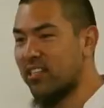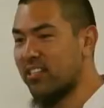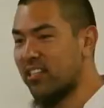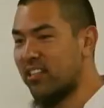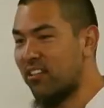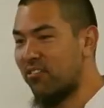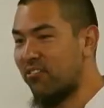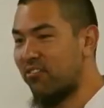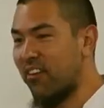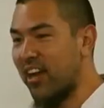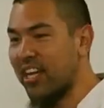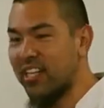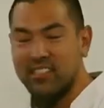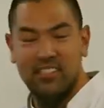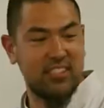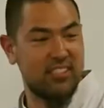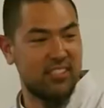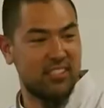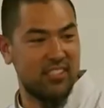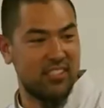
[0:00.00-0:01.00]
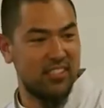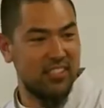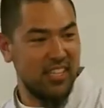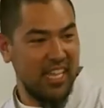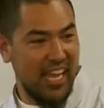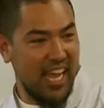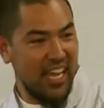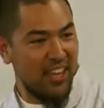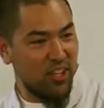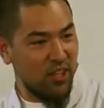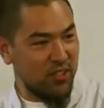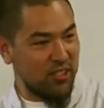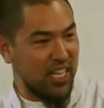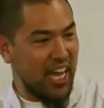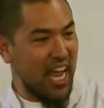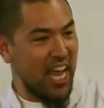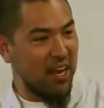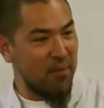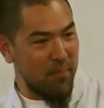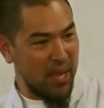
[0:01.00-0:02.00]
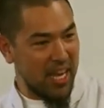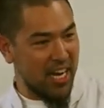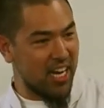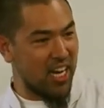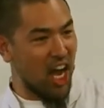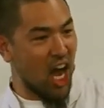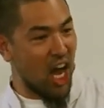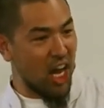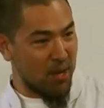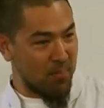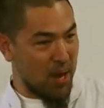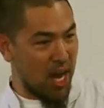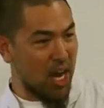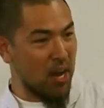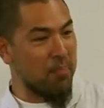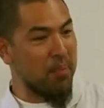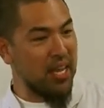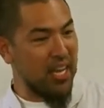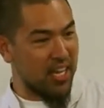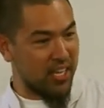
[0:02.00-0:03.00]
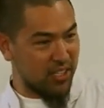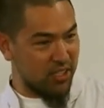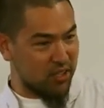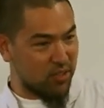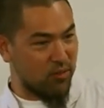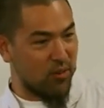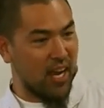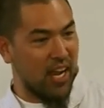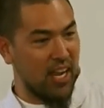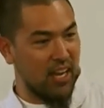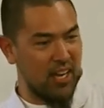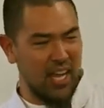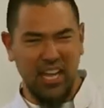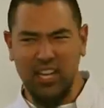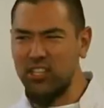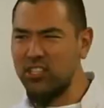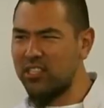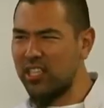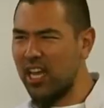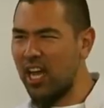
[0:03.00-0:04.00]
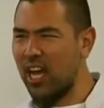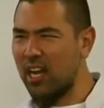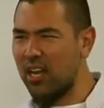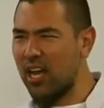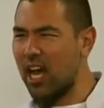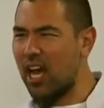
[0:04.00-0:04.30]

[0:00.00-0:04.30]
what did the fights? They had those animated onomatopoeias, right? How do you say